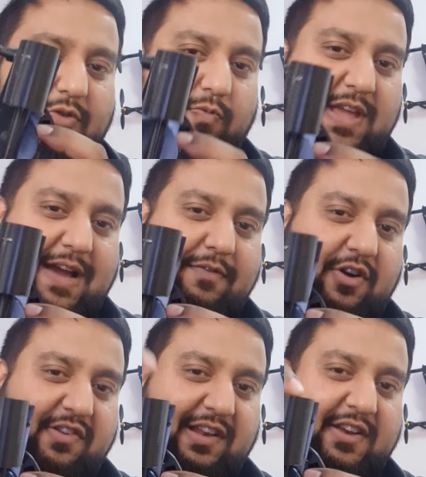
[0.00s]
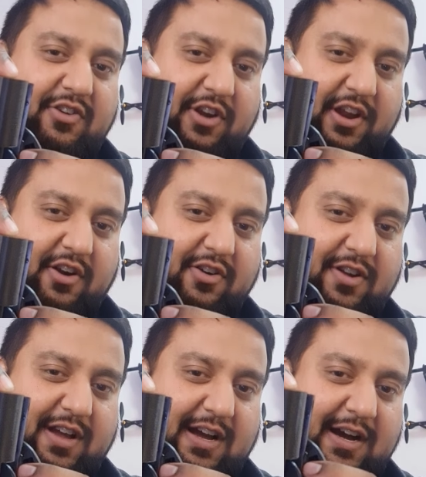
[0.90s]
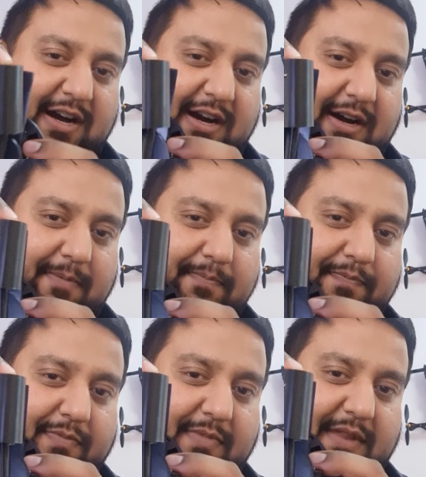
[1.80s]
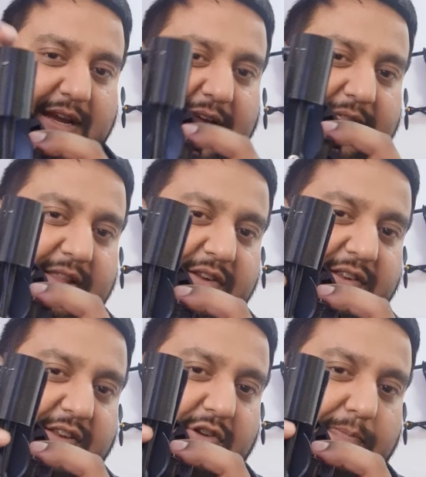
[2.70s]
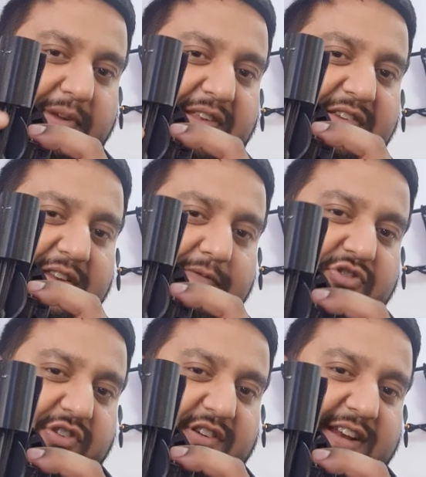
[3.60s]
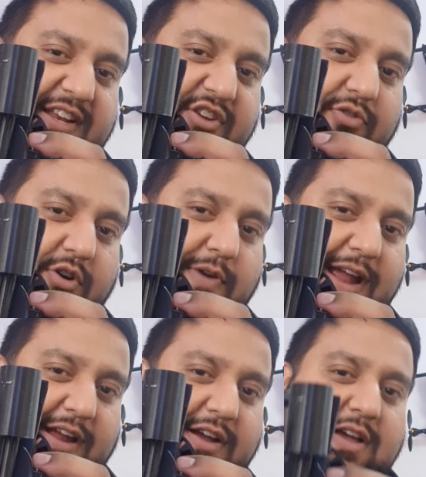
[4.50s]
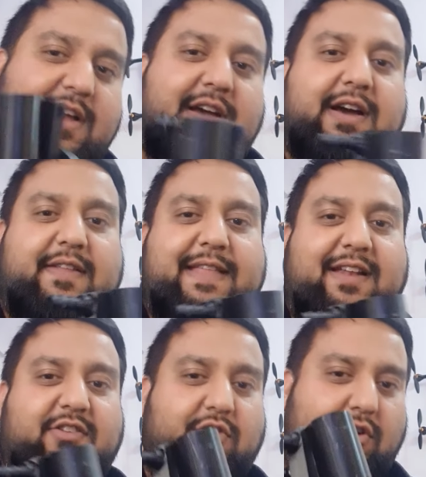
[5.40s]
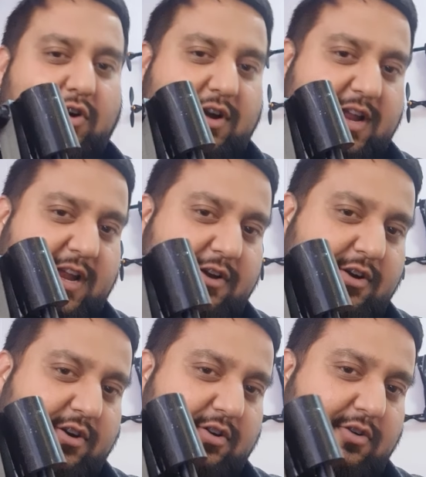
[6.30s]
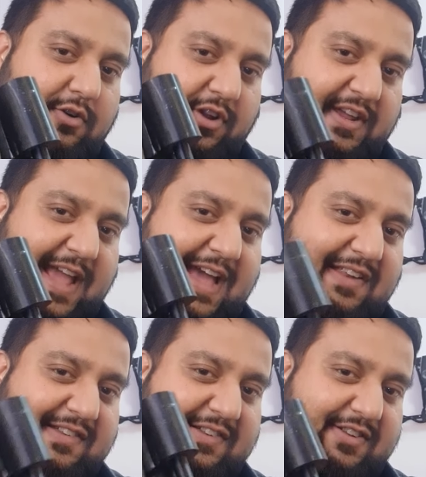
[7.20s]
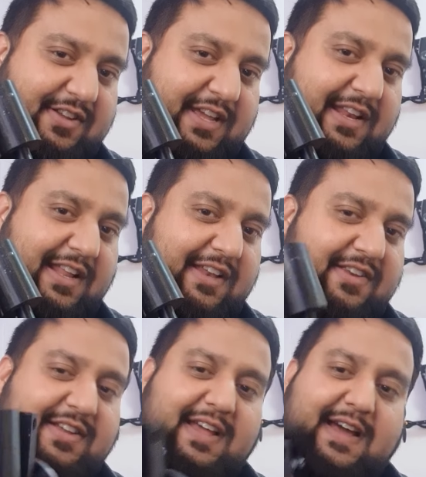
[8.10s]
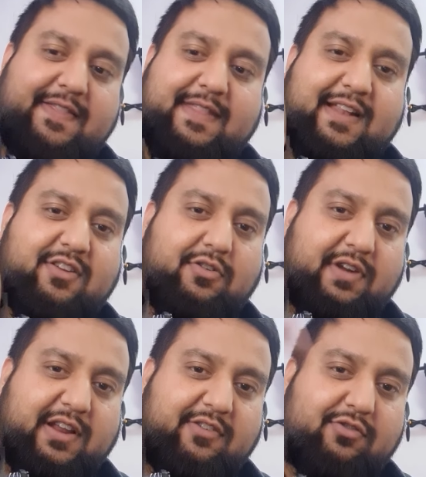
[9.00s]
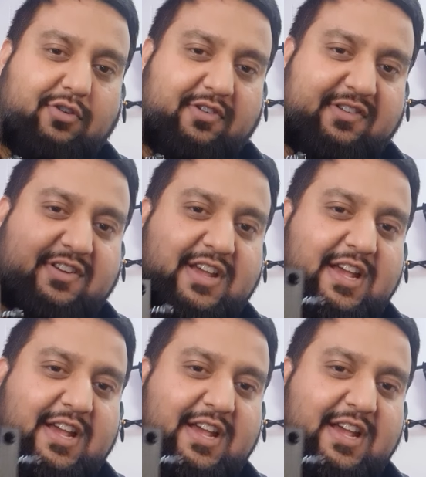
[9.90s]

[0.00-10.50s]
We have our cylinder here, and this is your piston, which is connected to a crank. That's your air or gas inlet, and that's your exhaust.